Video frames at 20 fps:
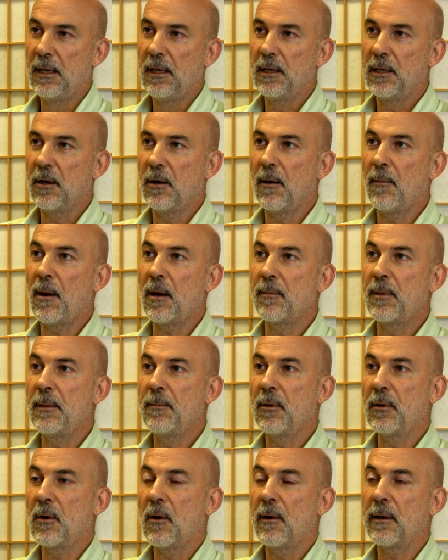You hear about
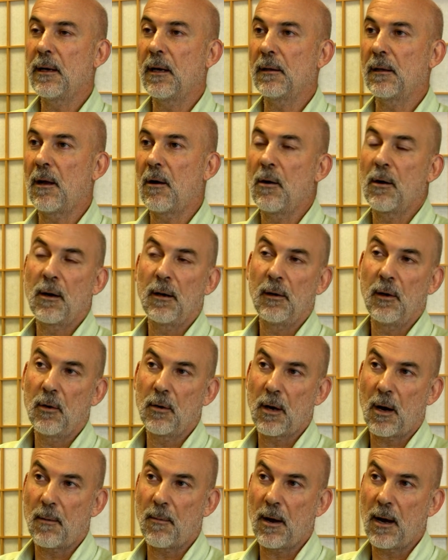people going on low
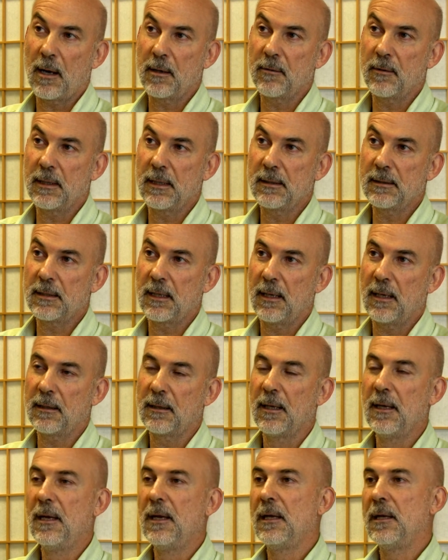carbohydrate intake.
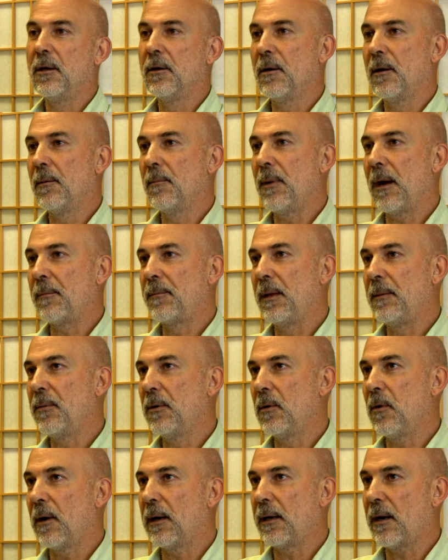You hear about people
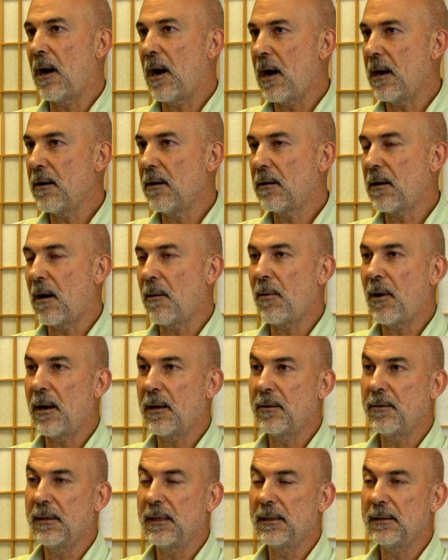going on higher
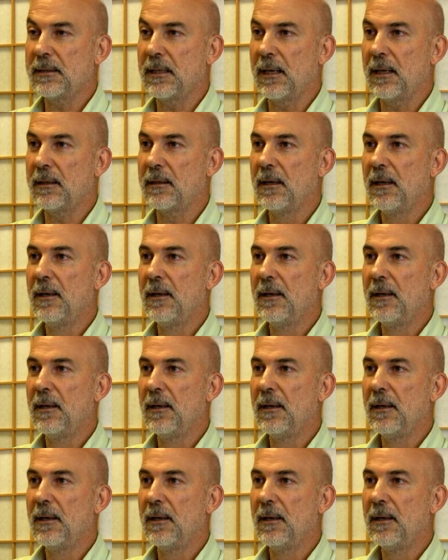carbohydrate intake.